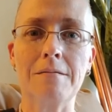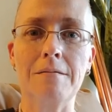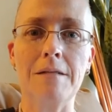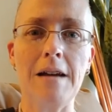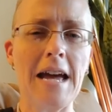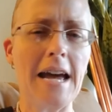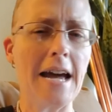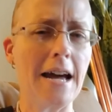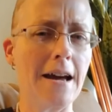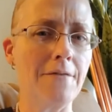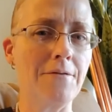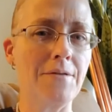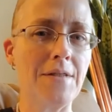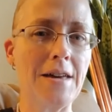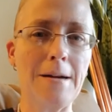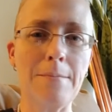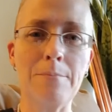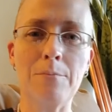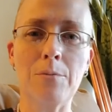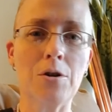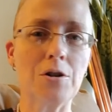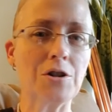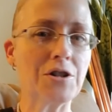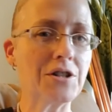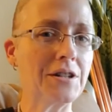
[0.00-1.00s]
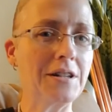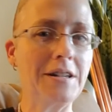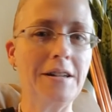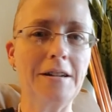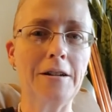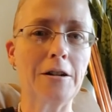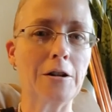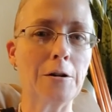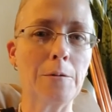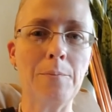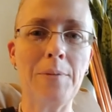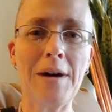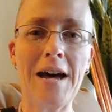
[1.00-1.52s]
have that mercy
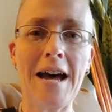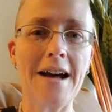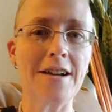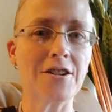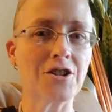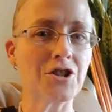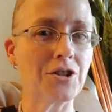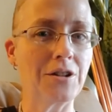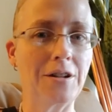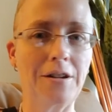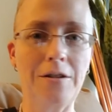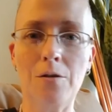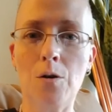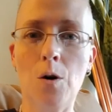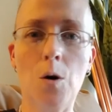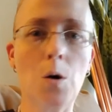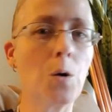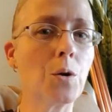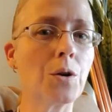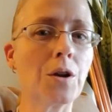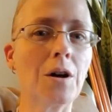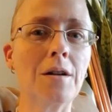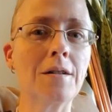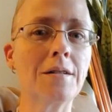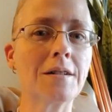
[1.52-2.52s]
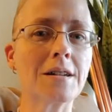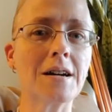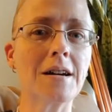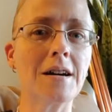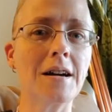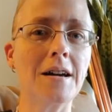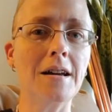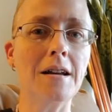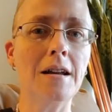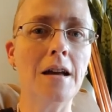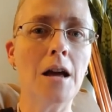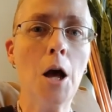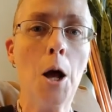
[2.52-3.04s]
and compassion and hold on
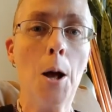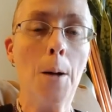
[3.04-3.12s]
tight